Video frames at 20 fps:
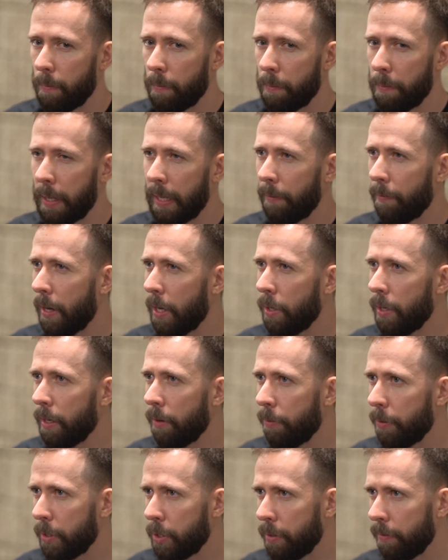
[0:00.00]
Being very
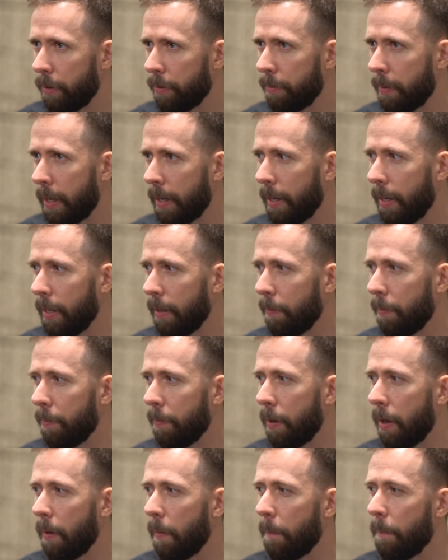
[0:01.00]
inefficient with money,
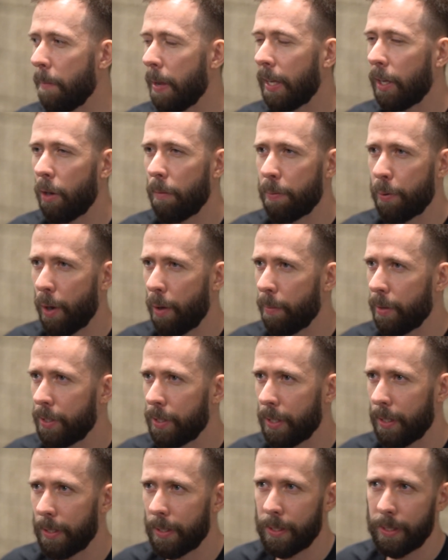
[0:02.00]
making
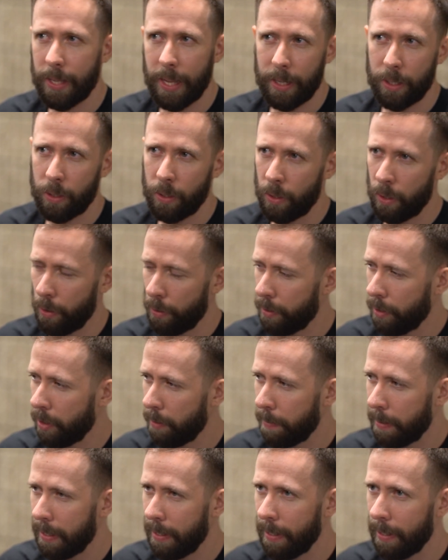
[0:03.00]
promises that could
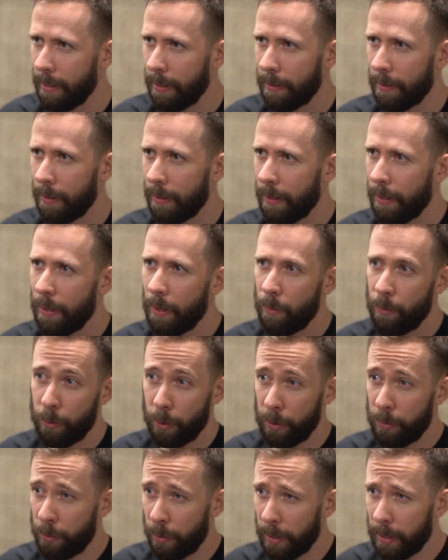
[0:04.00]
not be
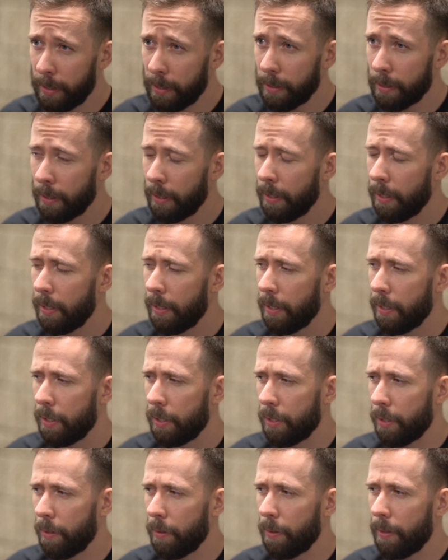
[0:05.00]
fulfilled.
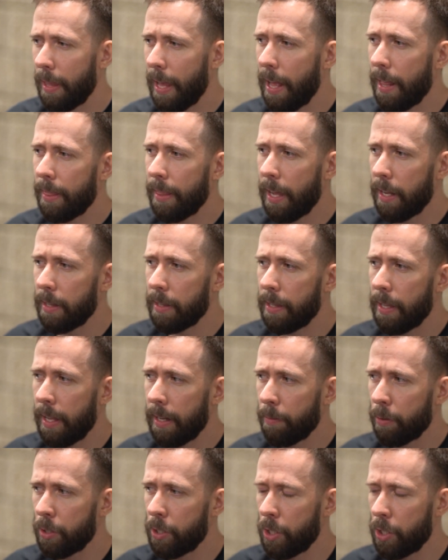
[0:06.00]
So
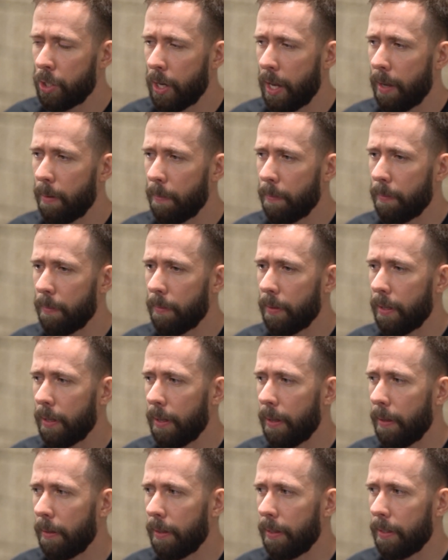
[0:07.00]
that was a shame.
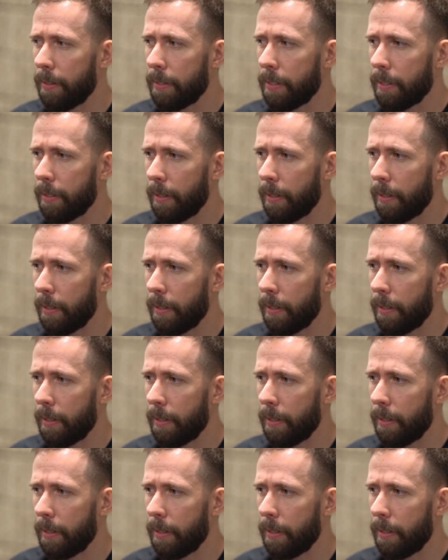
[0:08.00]
And